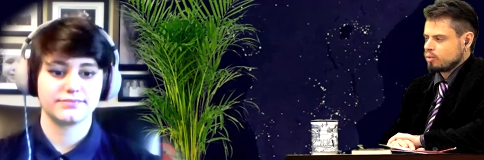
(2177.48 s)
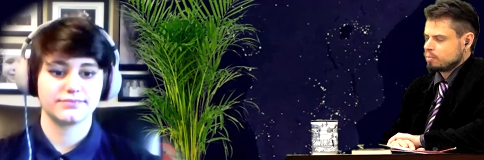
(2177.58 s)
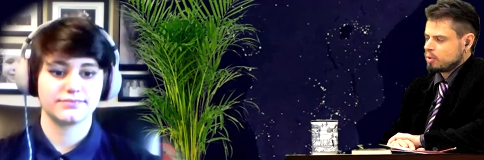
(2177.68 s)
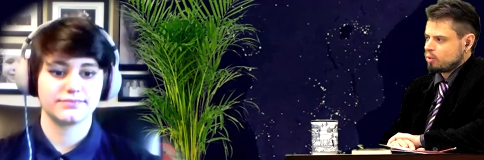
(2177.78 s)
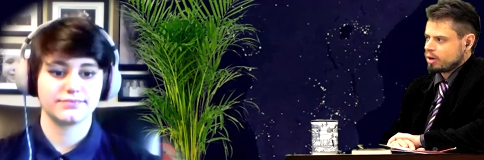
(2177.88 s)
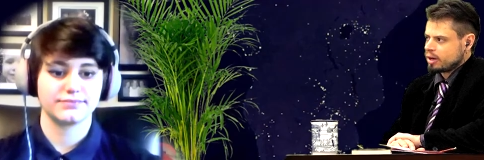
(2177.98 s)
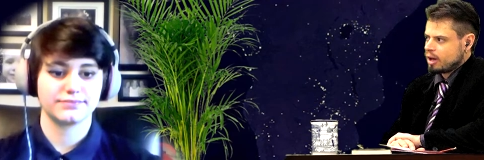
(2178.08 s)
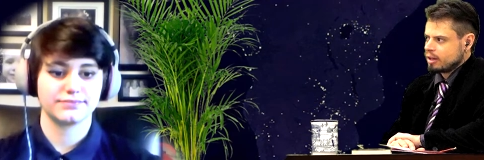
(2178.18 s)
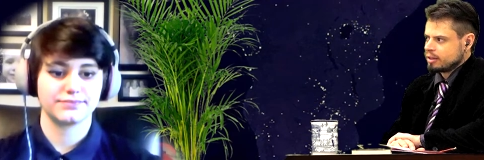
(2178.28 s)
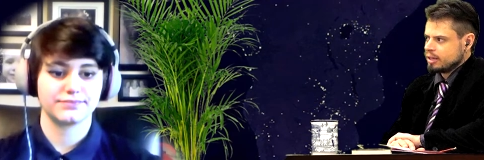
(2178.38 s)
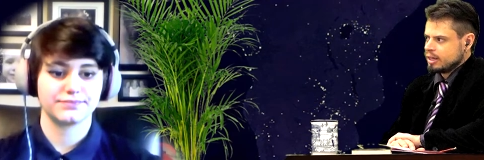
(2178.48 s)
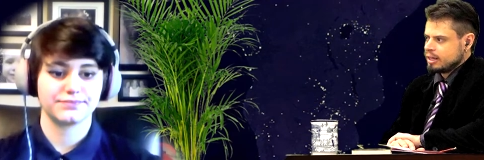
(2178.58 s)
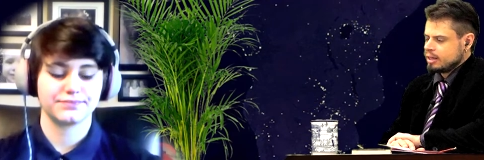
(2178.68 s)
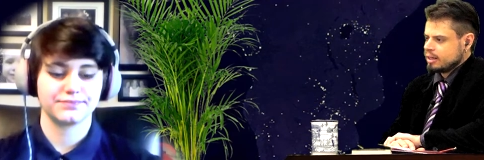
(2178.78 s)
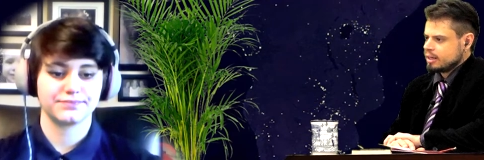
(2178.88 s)
Speaker 1: you would be working on
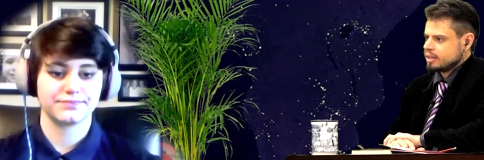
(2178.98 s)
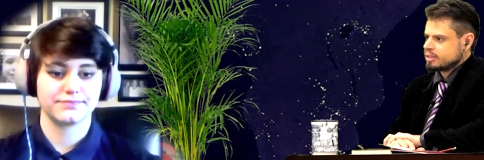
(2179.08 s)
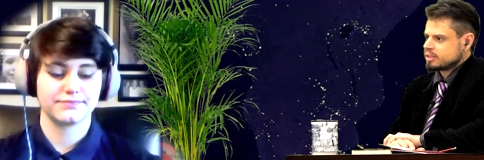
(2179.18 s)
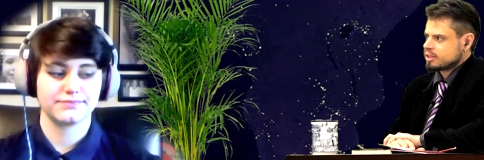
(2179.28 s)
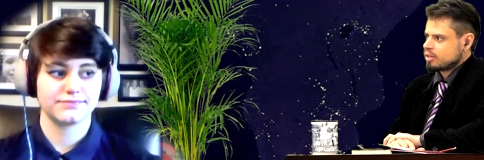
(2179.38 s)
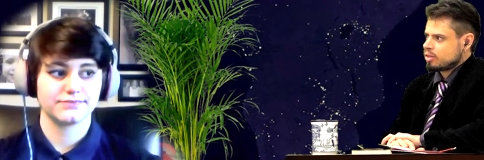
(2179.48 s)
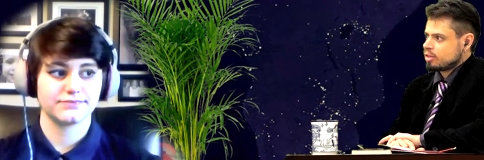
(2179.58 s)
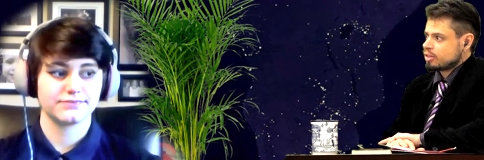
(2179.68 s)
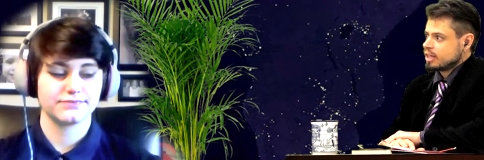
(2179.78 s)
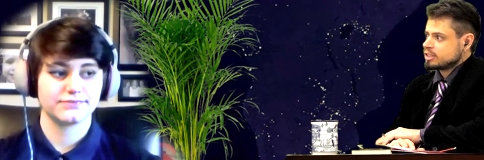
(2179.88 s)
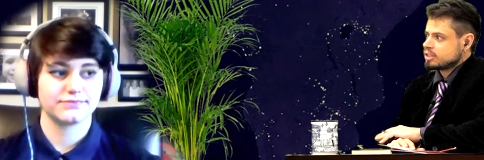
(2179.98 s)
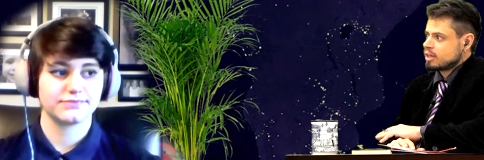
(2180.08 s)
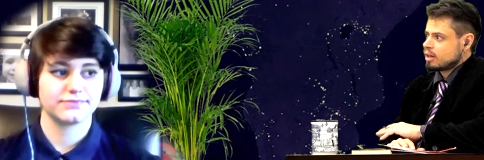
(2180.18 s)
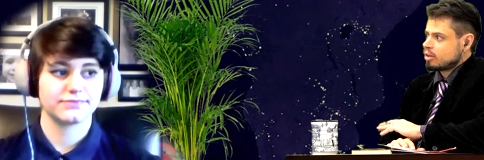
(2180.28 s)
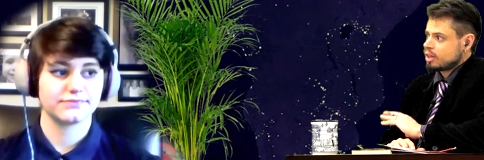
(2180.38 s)
is that's
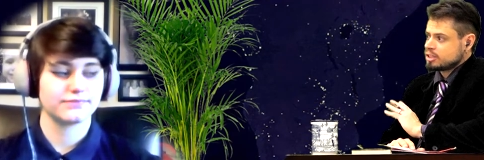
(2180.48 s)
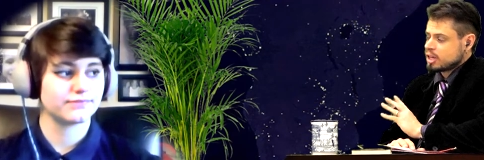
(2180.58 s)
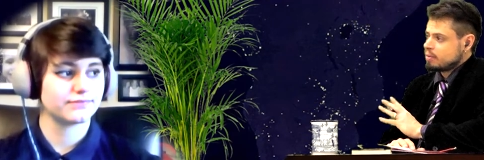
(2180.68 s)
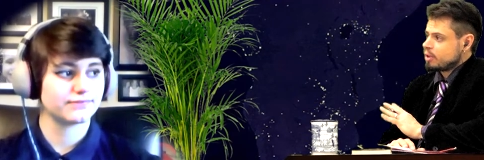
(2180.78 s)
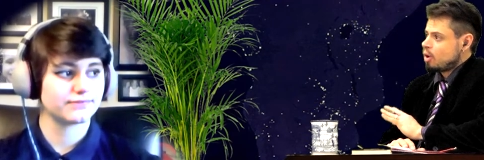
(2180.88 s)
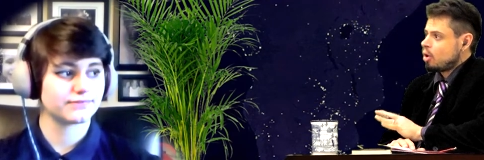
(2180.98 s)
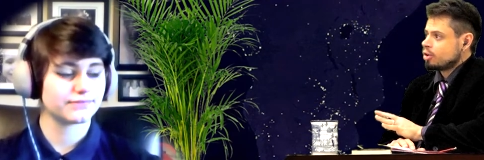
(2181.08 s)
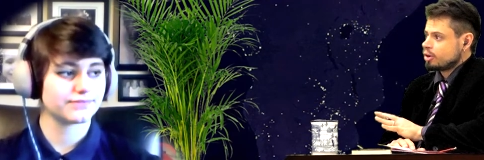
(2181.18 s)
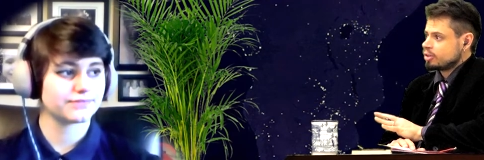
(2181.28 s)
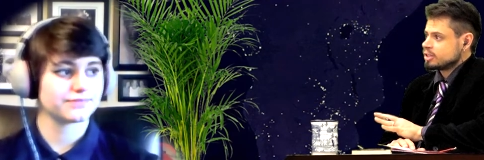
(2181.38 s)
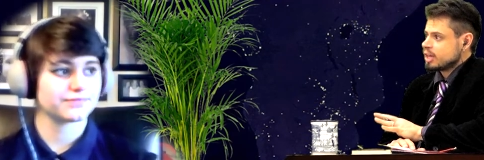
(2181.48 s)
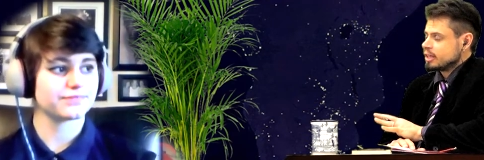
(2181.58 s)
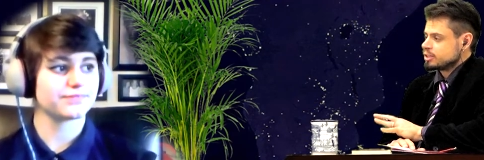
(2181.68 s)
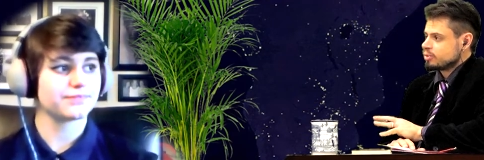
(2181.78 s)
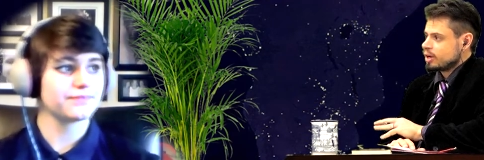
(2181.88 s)
uh, that's going to be all your
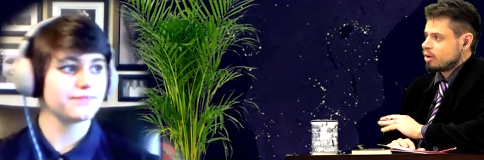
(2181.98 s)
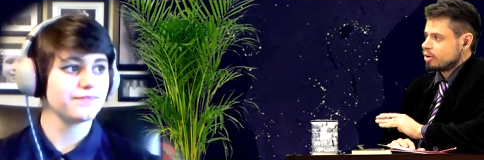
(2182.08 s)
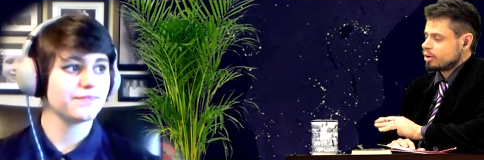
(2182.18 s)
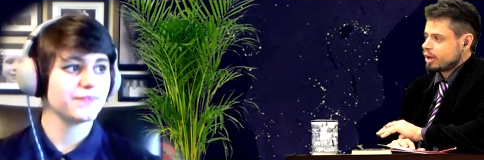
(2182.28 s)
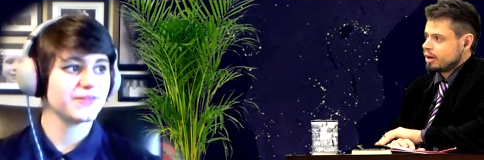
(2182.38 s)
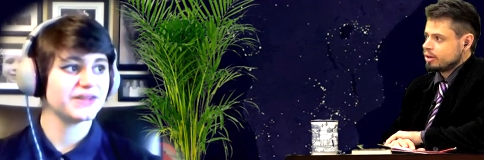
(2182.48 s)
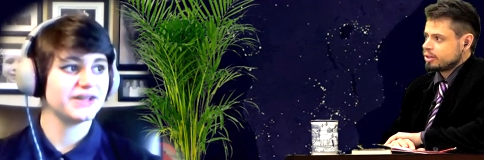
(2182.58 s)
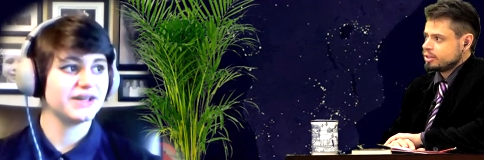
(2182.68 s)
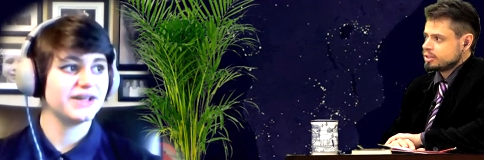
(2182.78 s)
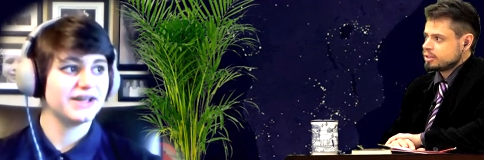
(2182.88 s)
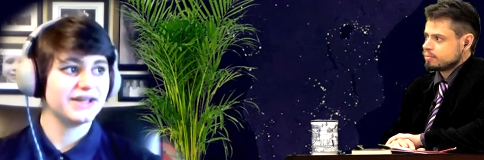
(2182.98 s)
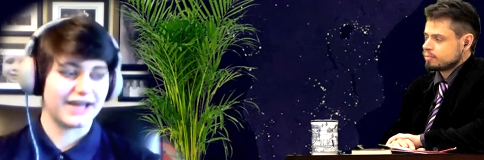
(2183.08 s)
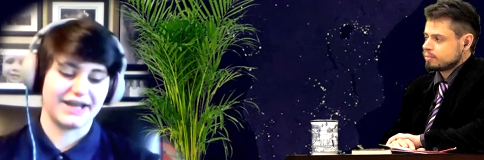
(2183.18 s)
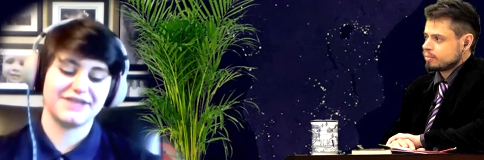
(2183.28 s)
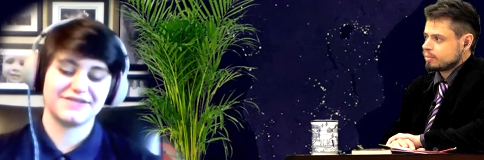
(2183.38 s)
designs, right? All your characters.
Speaker 2: Yeah,
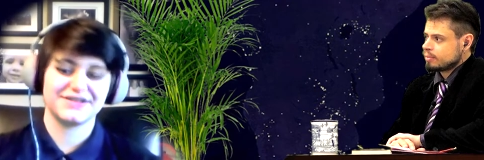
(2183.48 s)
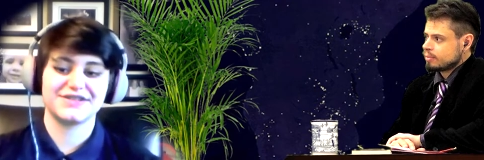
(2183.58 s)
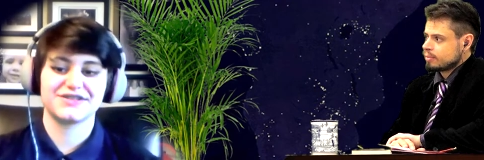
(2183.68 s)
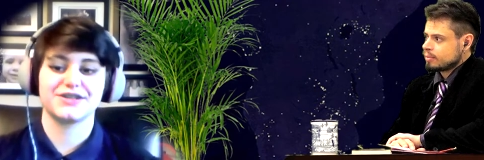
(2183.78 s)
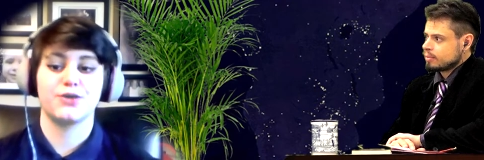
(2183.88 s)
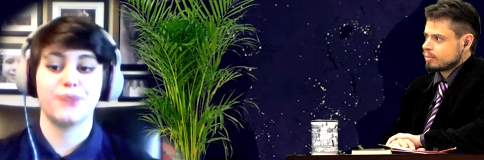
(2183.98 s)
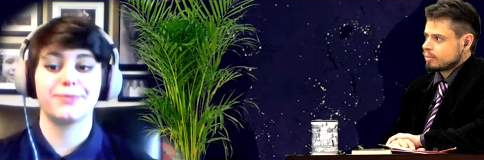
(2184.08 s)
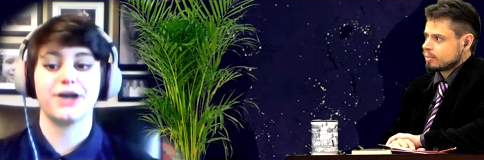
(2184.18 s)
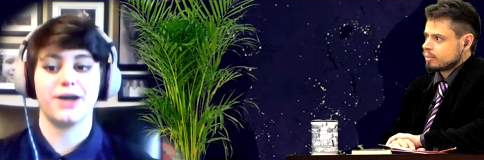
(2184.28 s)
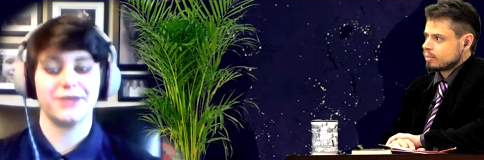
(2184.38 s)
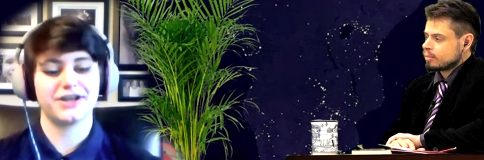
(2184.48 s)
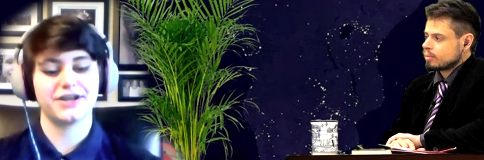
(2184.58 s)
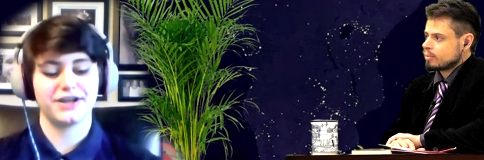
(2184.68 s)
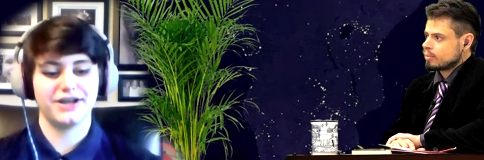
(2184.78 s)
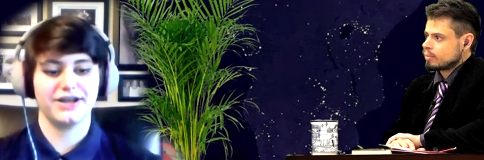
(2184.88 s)
it's it's a web comic.
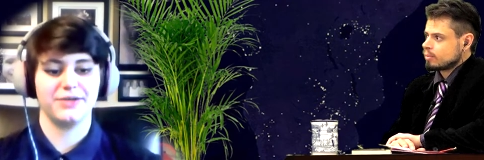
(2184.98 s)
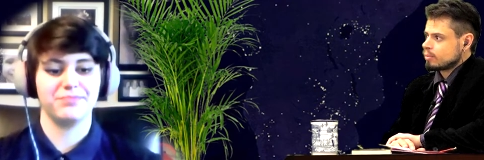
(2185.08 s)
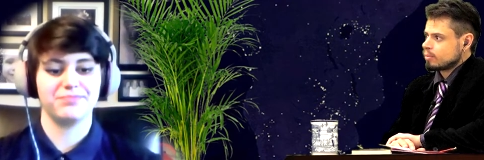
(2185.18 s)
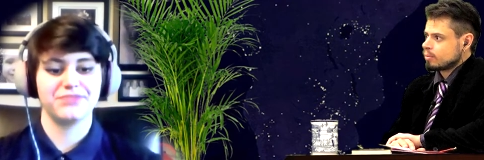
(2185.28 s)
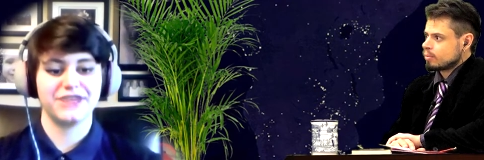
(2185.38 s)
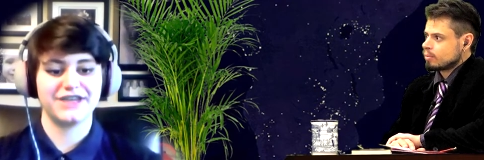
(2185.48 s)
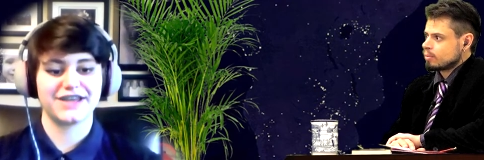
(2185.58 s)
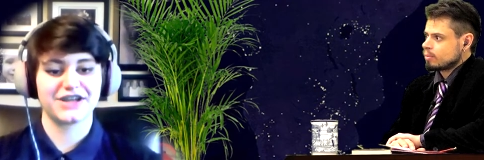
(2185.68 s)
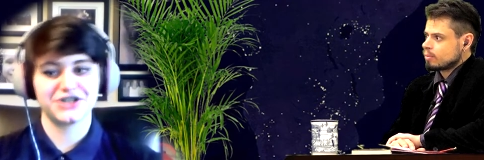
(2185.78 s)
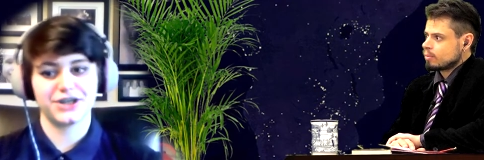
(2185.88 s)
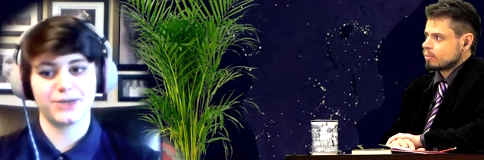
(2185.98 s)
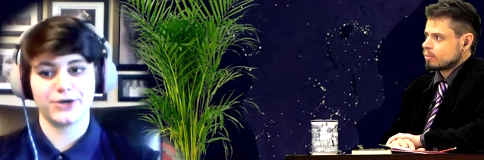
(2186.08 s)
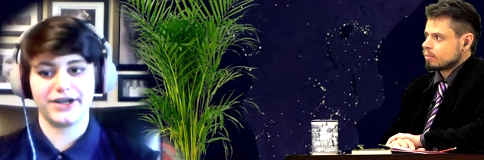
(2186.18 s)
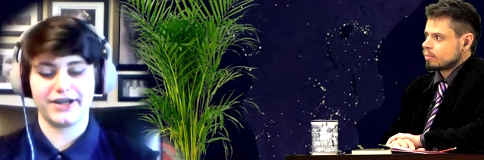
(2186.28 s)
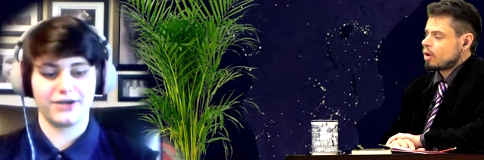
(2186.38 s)
Um, it's actually up
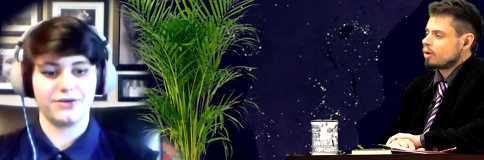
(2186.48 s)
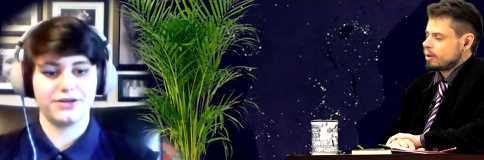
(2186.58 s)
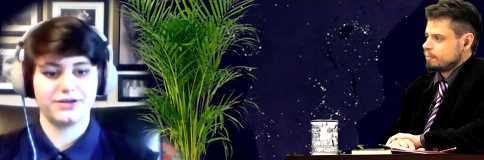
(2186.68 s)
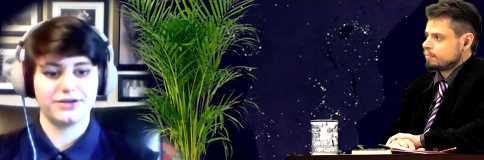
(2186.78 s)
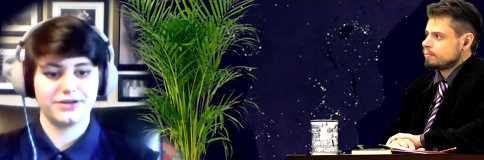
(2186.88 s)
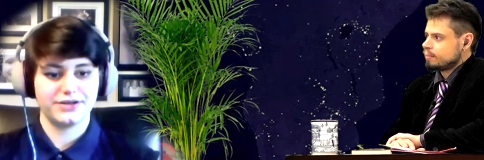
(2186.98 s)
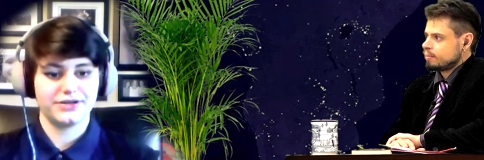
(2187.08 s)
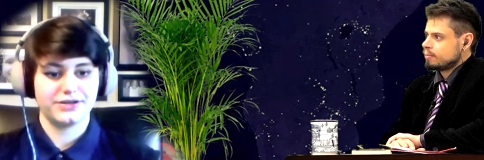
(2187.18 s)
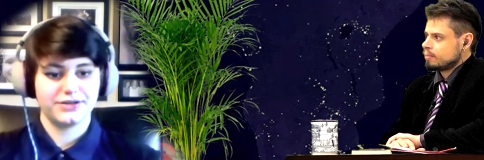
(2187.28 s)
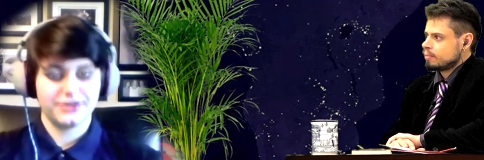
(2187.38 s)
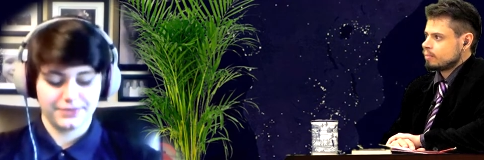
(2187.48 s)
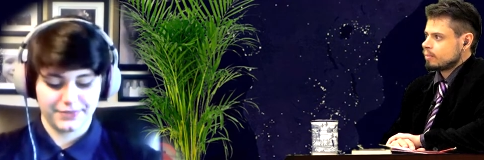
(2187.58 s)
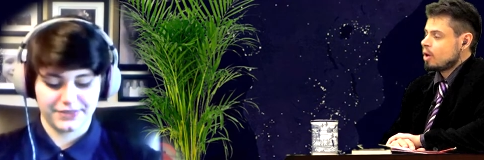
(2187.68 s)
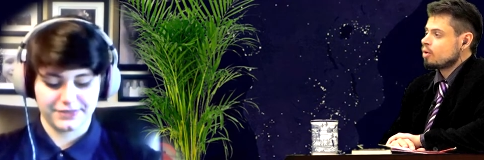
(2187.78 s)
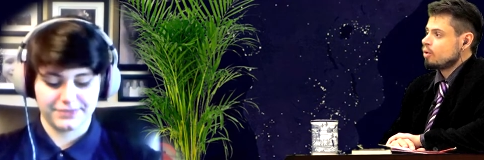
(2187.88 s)
right now.
Speaker 1: Okay.
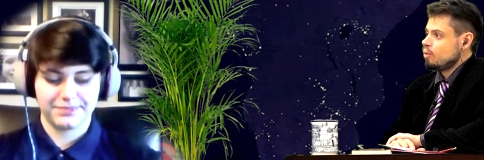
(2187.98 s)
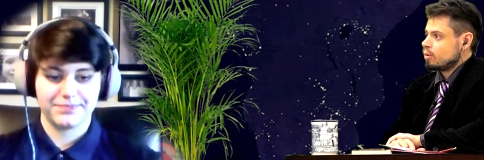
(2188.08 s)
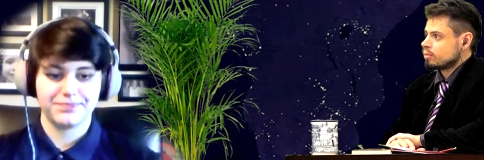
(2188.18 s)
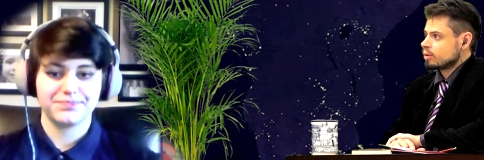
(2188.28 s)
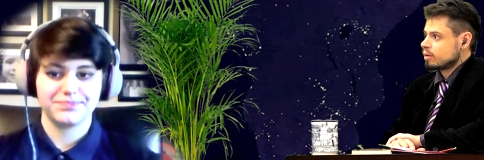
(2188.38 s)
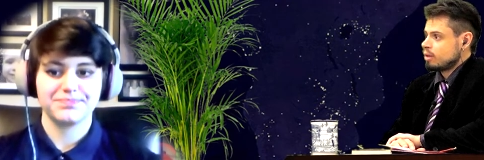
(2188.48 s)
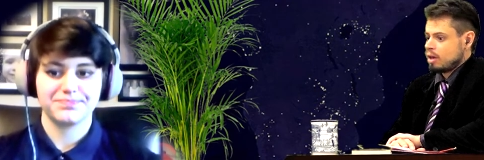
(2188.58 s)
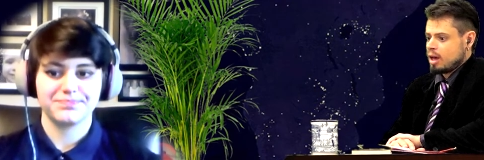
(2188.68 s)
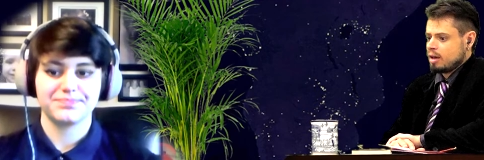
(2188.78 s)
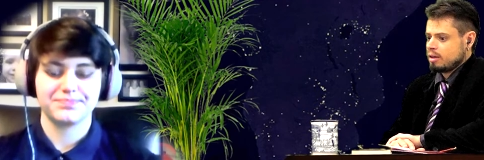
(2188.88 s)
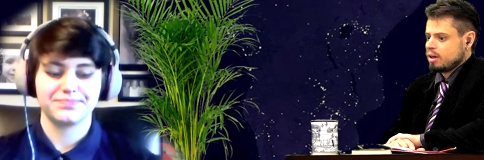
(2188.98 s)
Oh, cool. Uh,